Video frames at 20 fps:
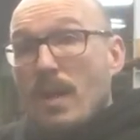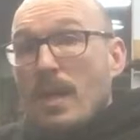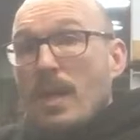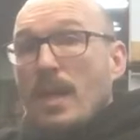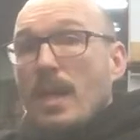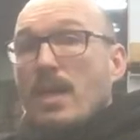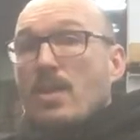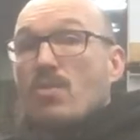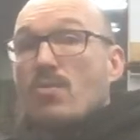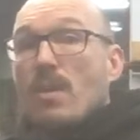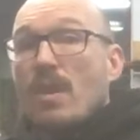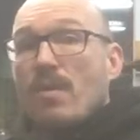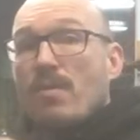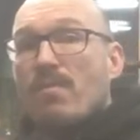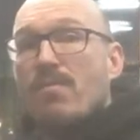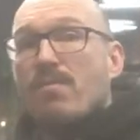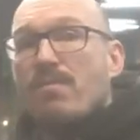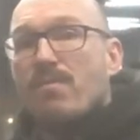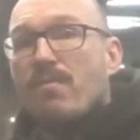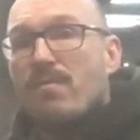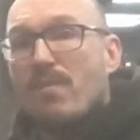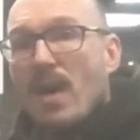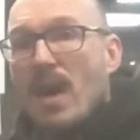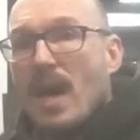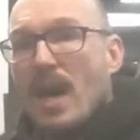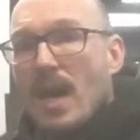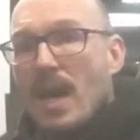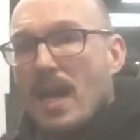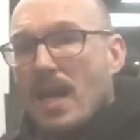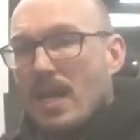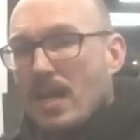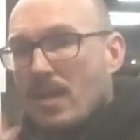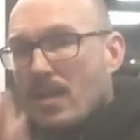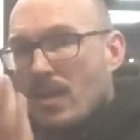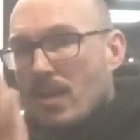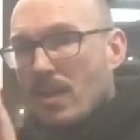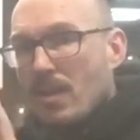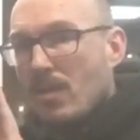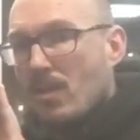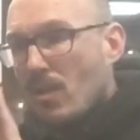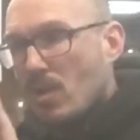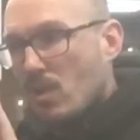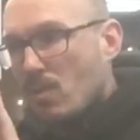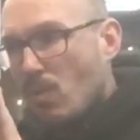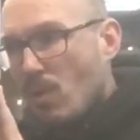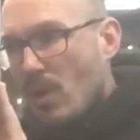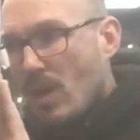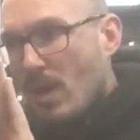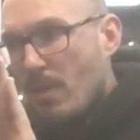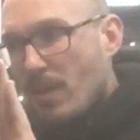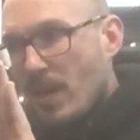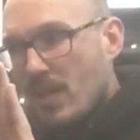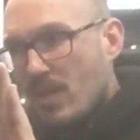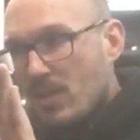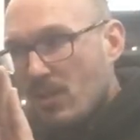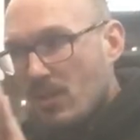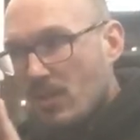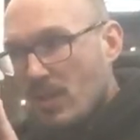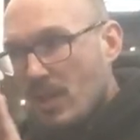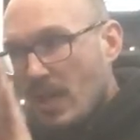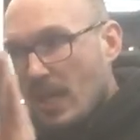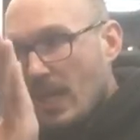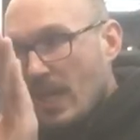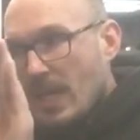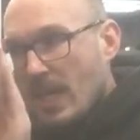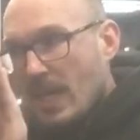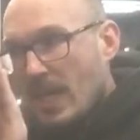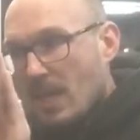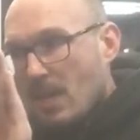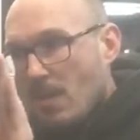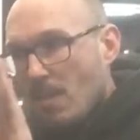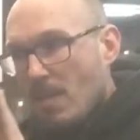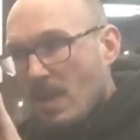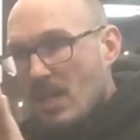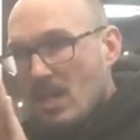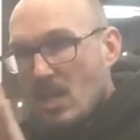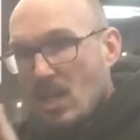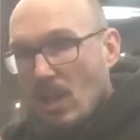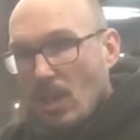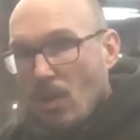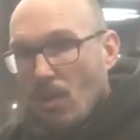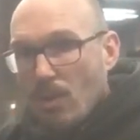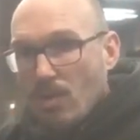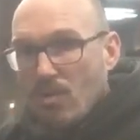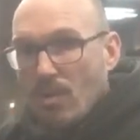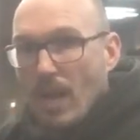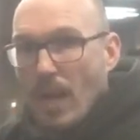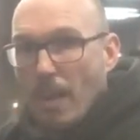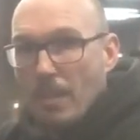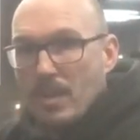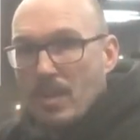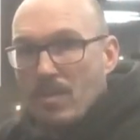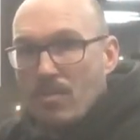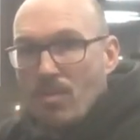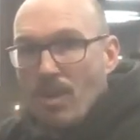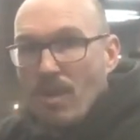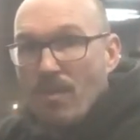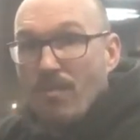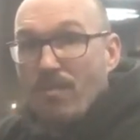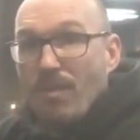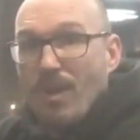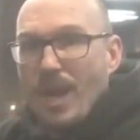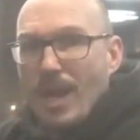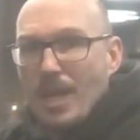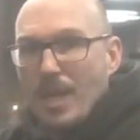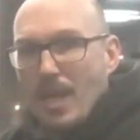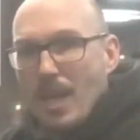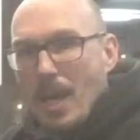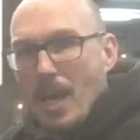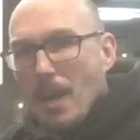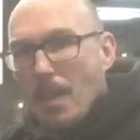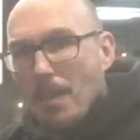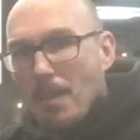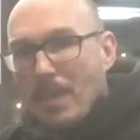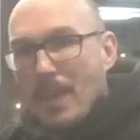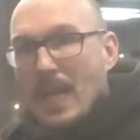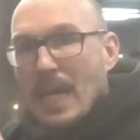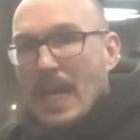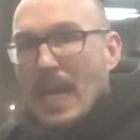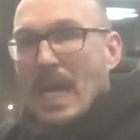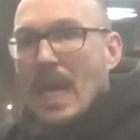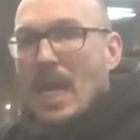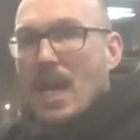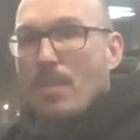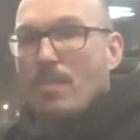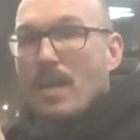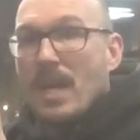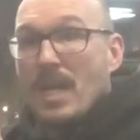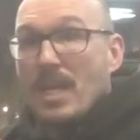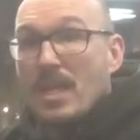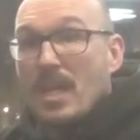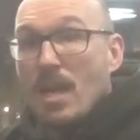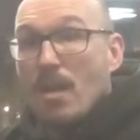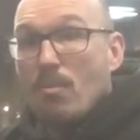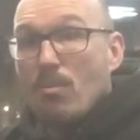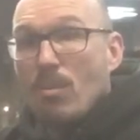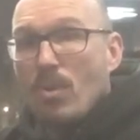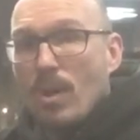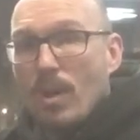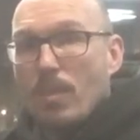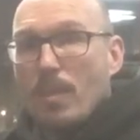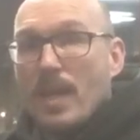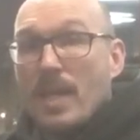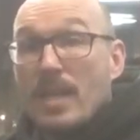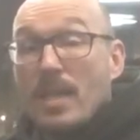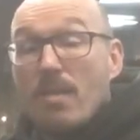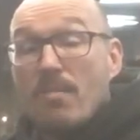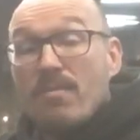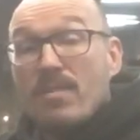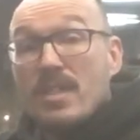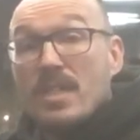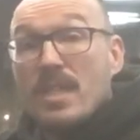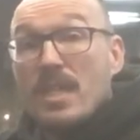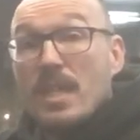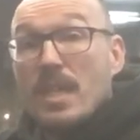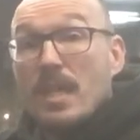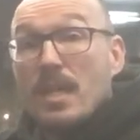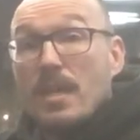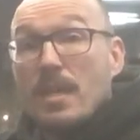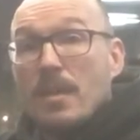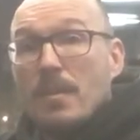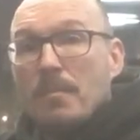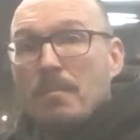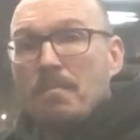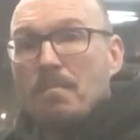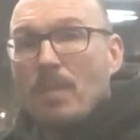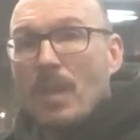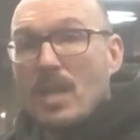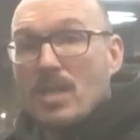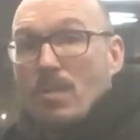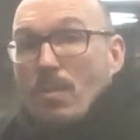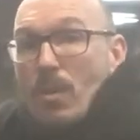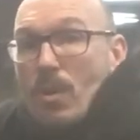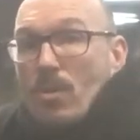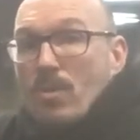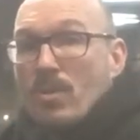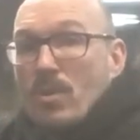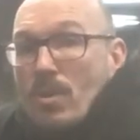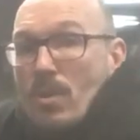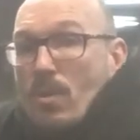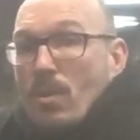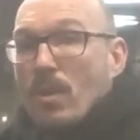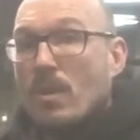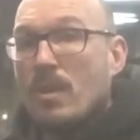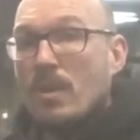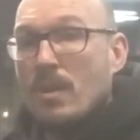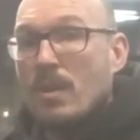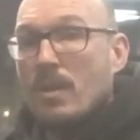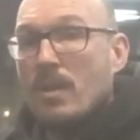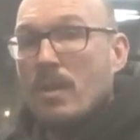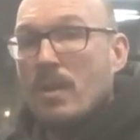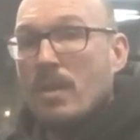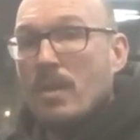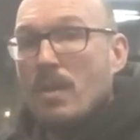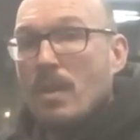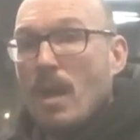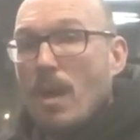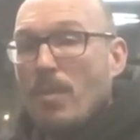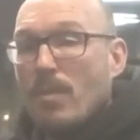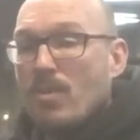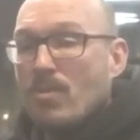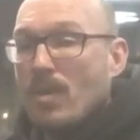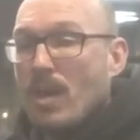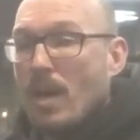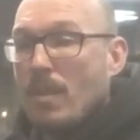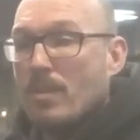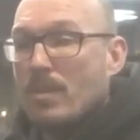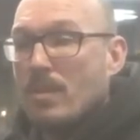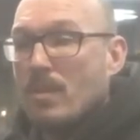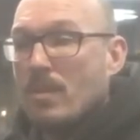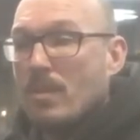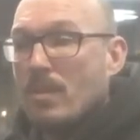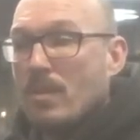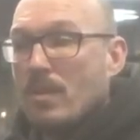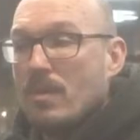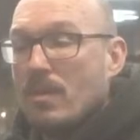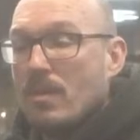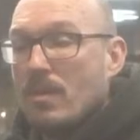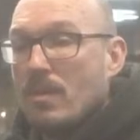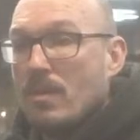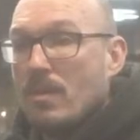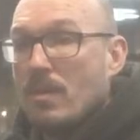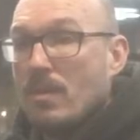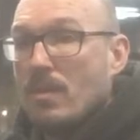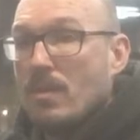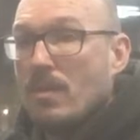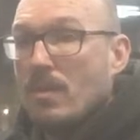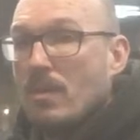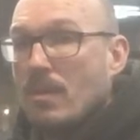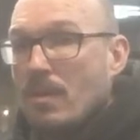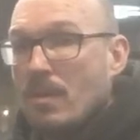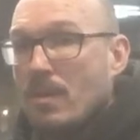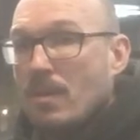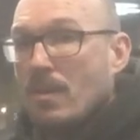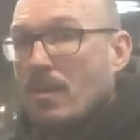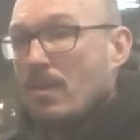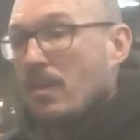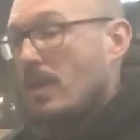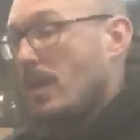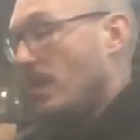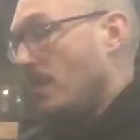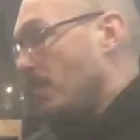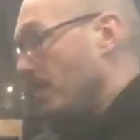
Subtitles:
and try to find those working muscles in the mid to the lower traps. Try to find them and make them work, make them fatigue, as opposed to upper traps. Okay.